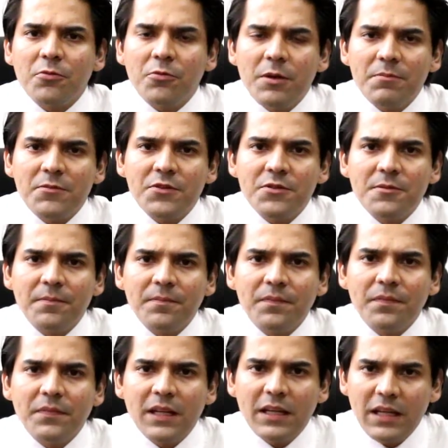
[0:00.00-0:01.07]
own whims,
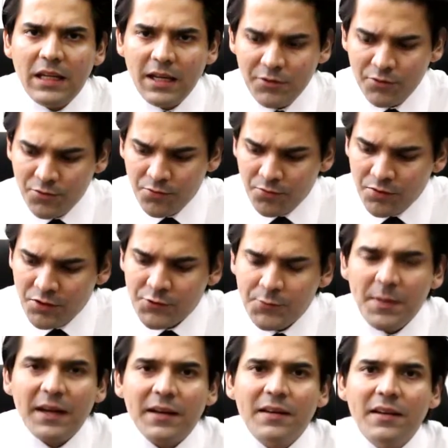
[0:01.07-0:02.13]
that he has to
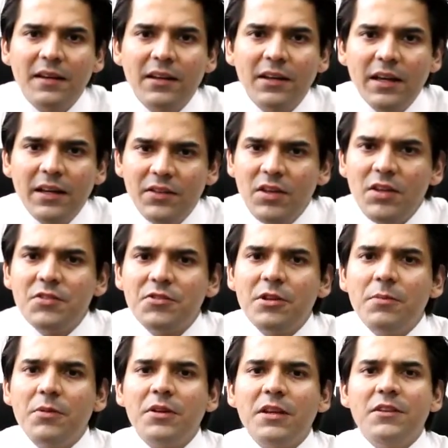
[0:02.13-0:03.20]
respect. And these
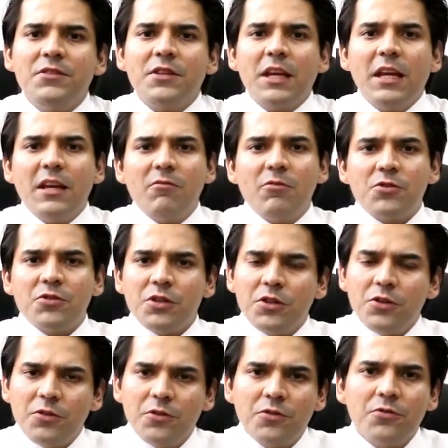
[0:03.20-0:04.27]
liberties again were
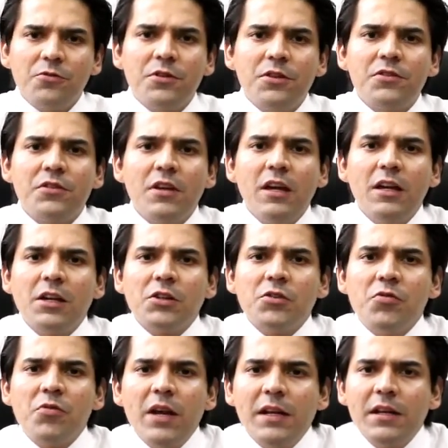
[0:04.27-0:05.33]
secured through this
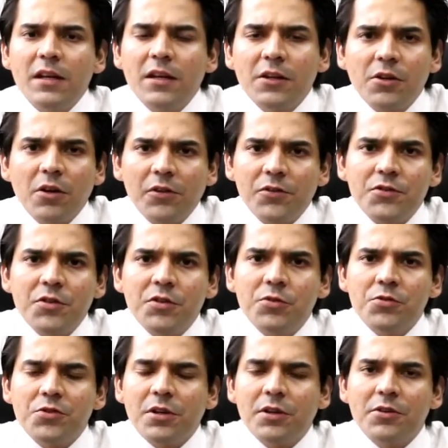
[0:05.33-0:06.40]
great
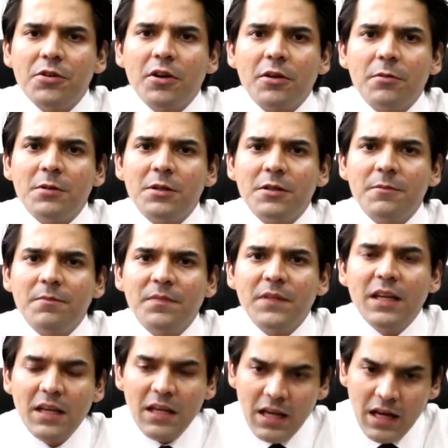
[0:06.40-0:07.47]
constitutional document.
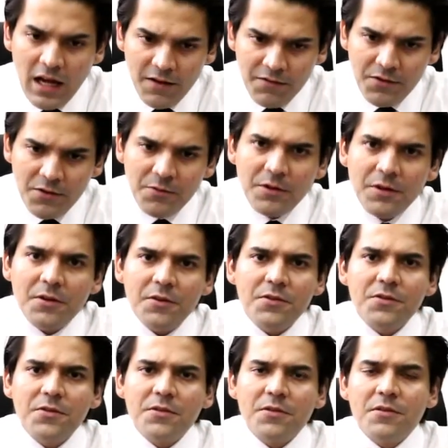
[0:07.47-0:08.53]

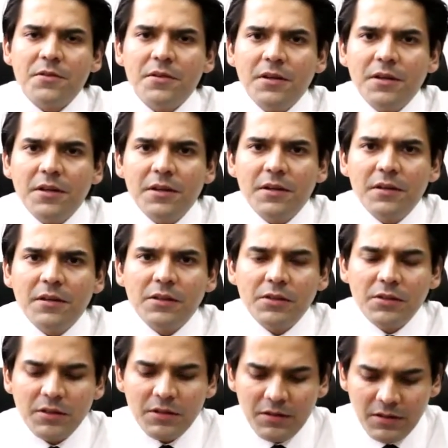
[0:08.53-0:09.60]
Afterwards,
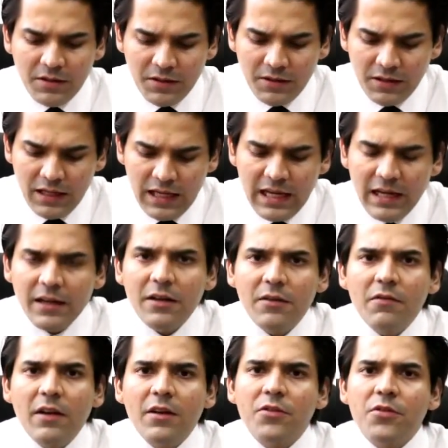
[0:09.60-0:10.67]

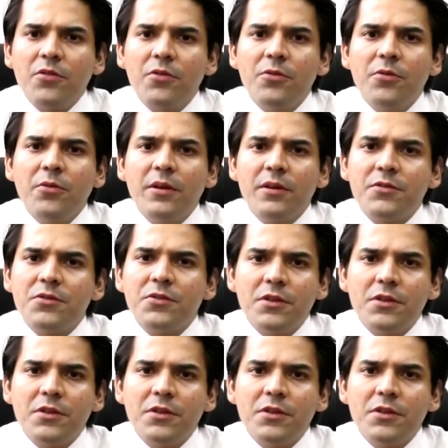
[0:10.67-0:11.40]
England went through a